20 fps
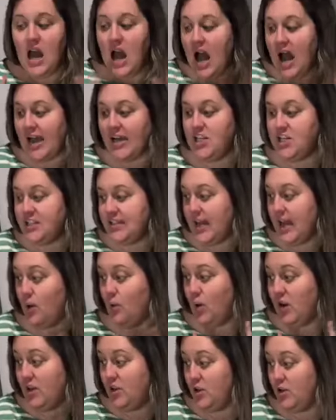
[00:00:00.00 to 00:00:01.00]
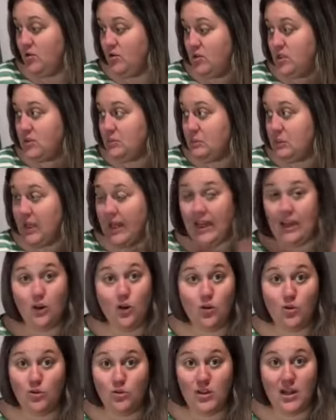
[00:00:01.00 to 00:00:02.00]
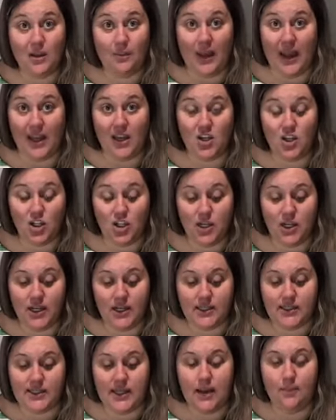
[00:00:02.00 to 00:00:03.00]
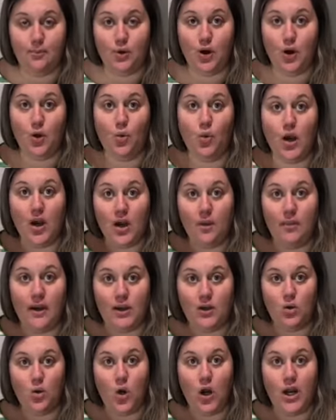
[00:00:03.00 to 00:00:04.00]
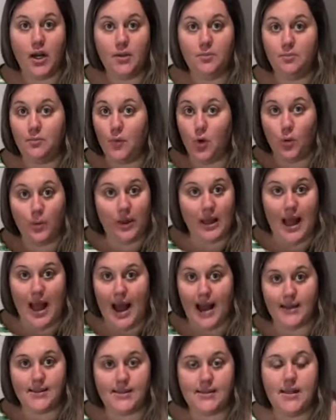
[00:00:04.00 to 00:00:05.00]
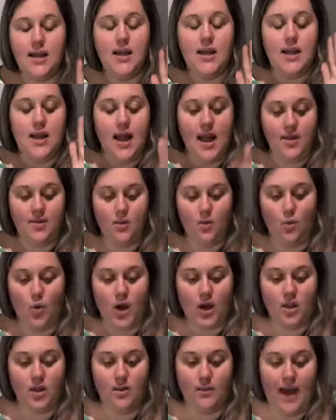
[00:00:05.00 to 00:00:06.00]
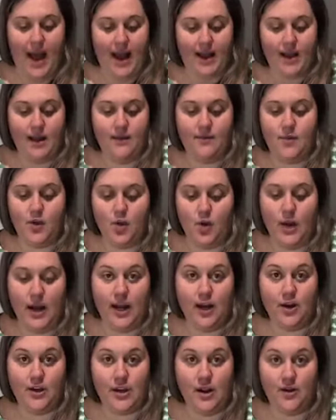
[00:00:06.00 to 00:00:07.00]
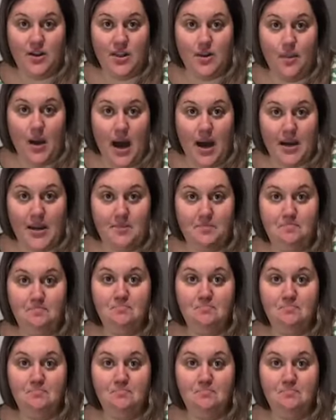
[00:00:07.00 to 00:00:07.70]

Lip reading: I just take one of those plain old command hooks and put one on my door or glass, and then one on the back of the door hanger down at the bottom,